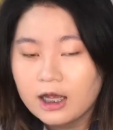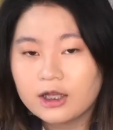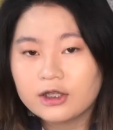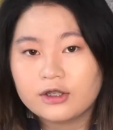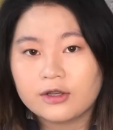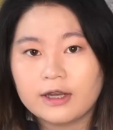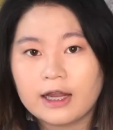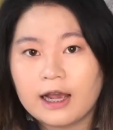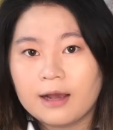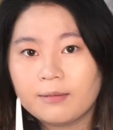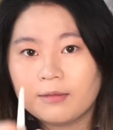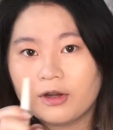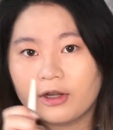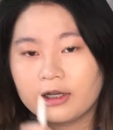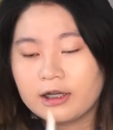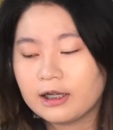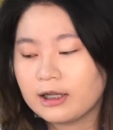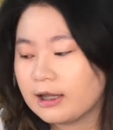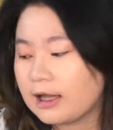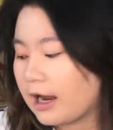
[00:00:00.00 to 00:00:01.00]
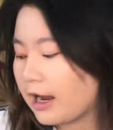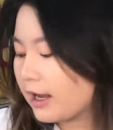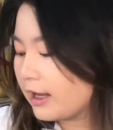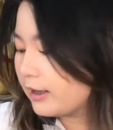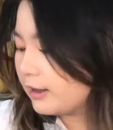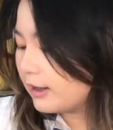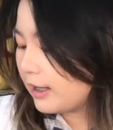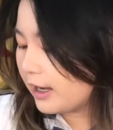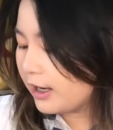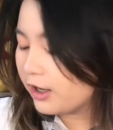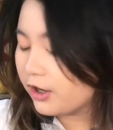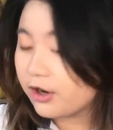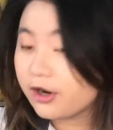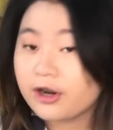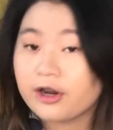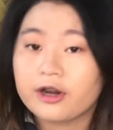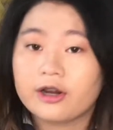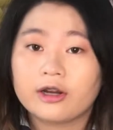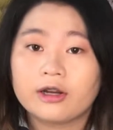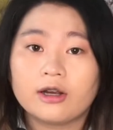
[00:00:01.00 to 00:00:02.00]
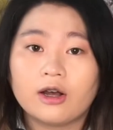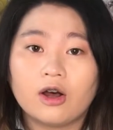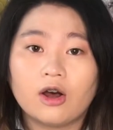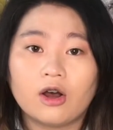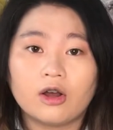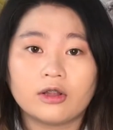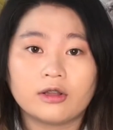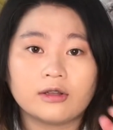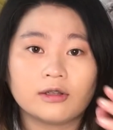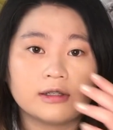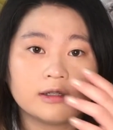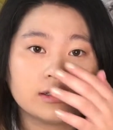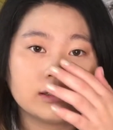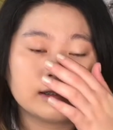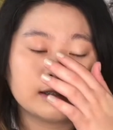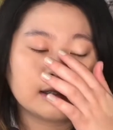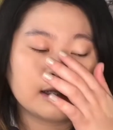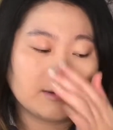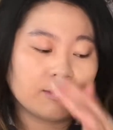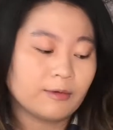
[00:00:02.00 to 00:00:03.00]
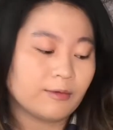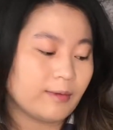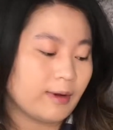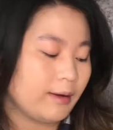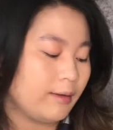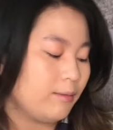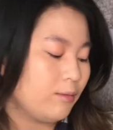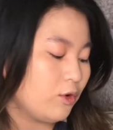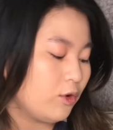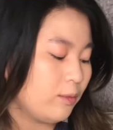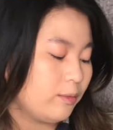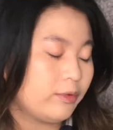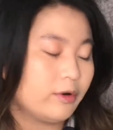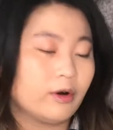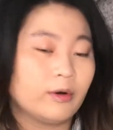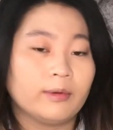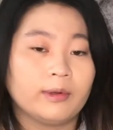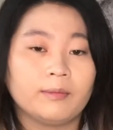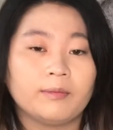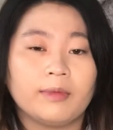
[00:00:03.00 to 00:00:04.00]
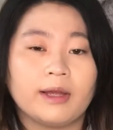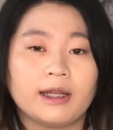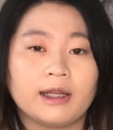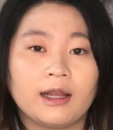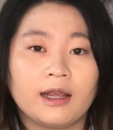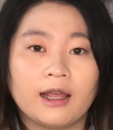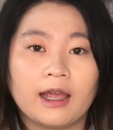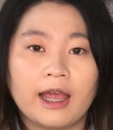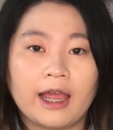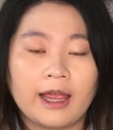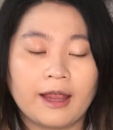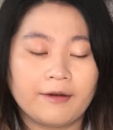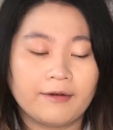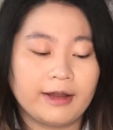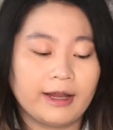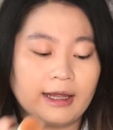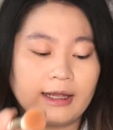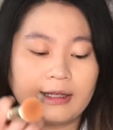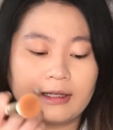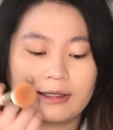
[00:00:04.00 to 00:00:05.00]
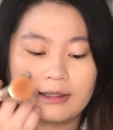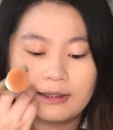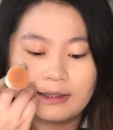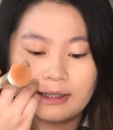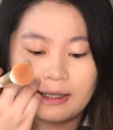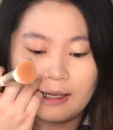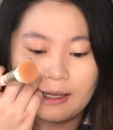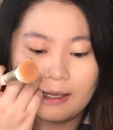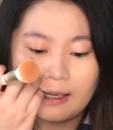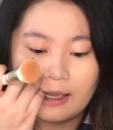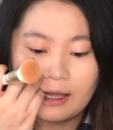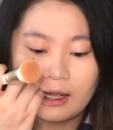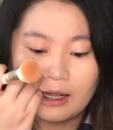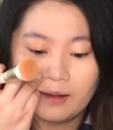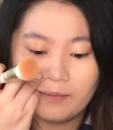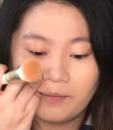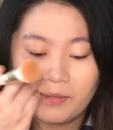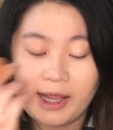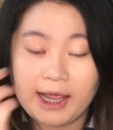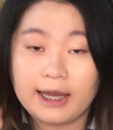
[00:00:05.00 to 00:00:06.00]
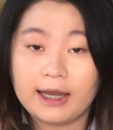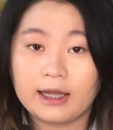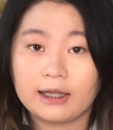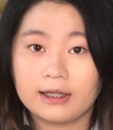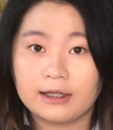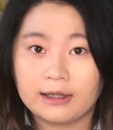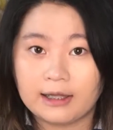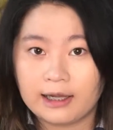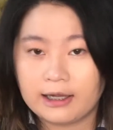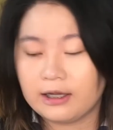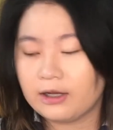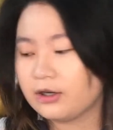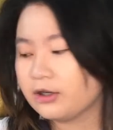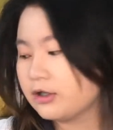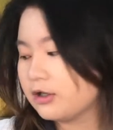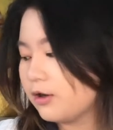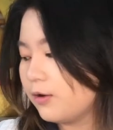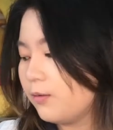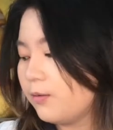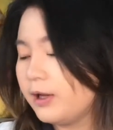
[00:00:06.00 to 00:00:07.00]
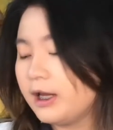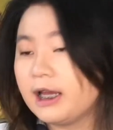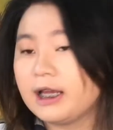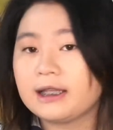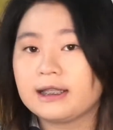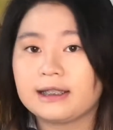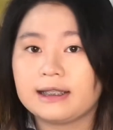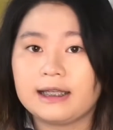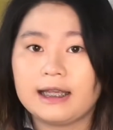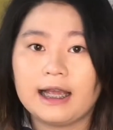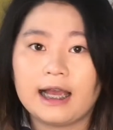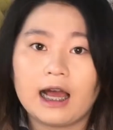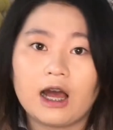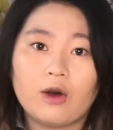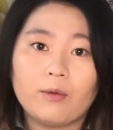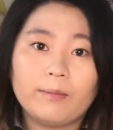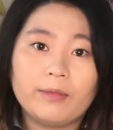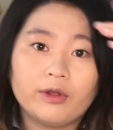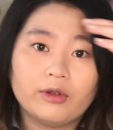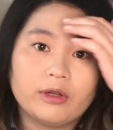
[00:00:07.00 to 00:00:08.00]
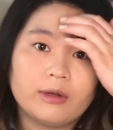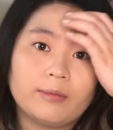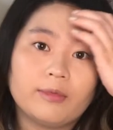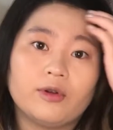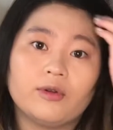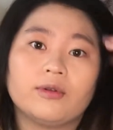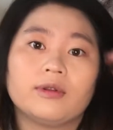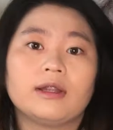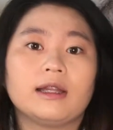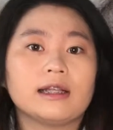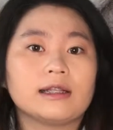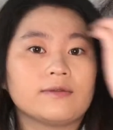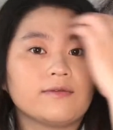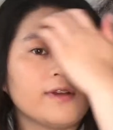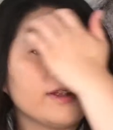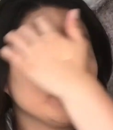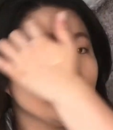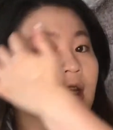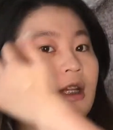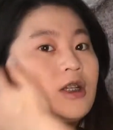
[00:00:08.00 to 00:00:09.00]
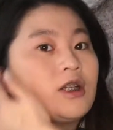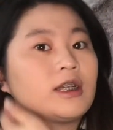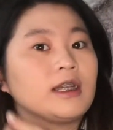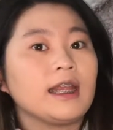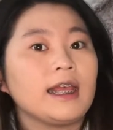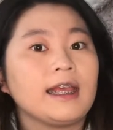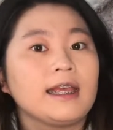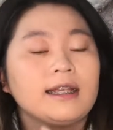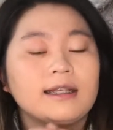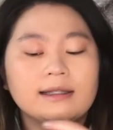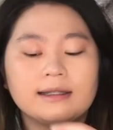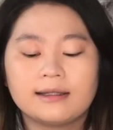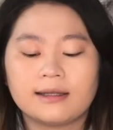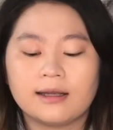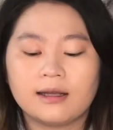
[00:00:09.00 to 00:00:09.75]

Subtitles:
So now I'm gonna like layer on some of my more problematic areas, another layer, so we can see how buildable this foundation is.